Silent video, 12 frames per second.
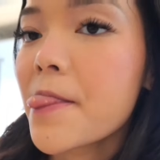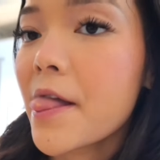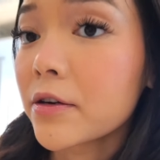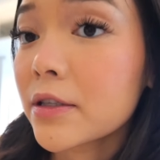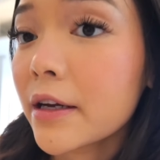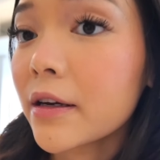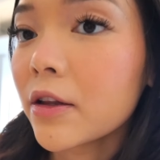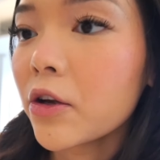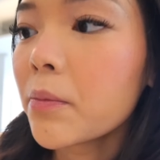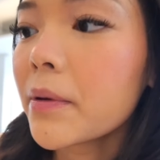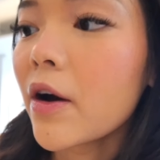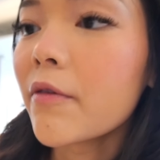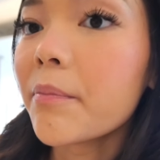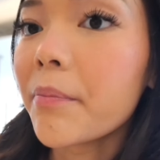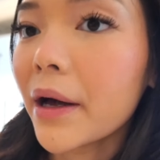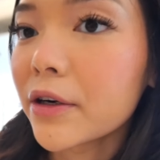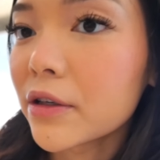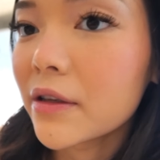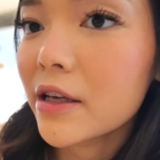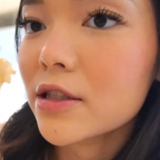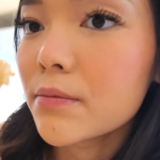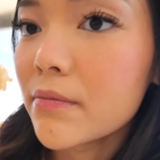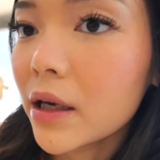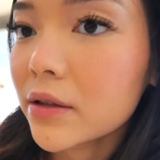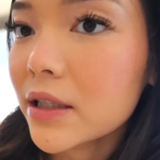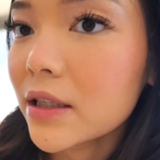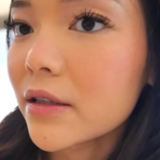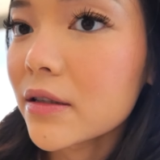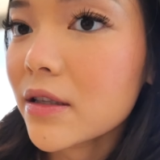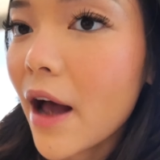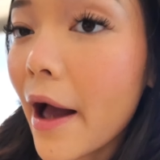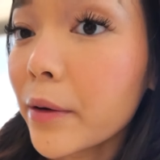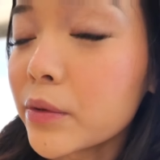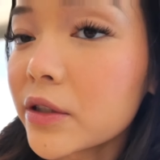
There's like a little bit of butter that's melted inside,